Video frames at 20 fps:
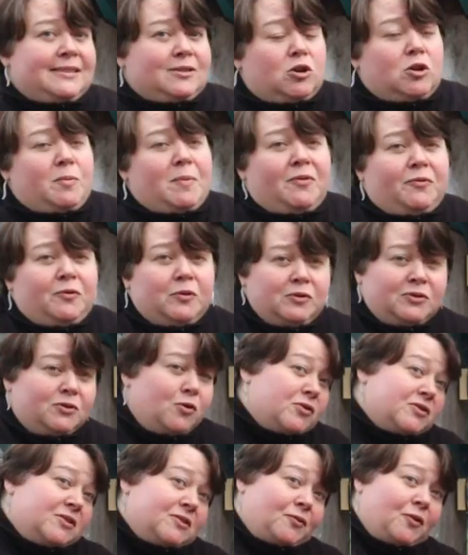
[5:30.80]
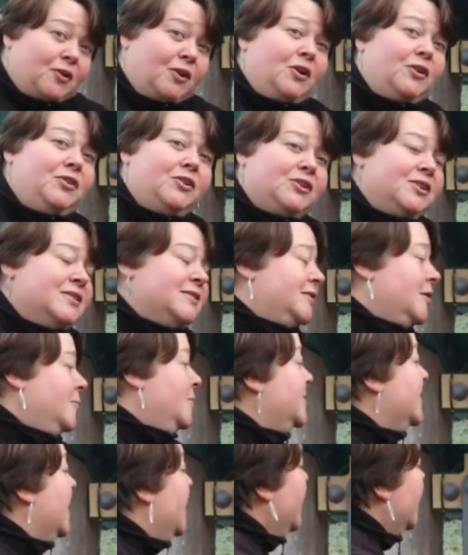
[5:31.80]
is going to be food sources for other
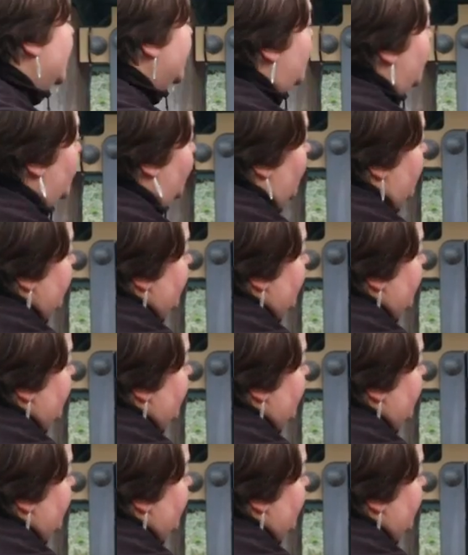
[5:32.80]
consumers. So for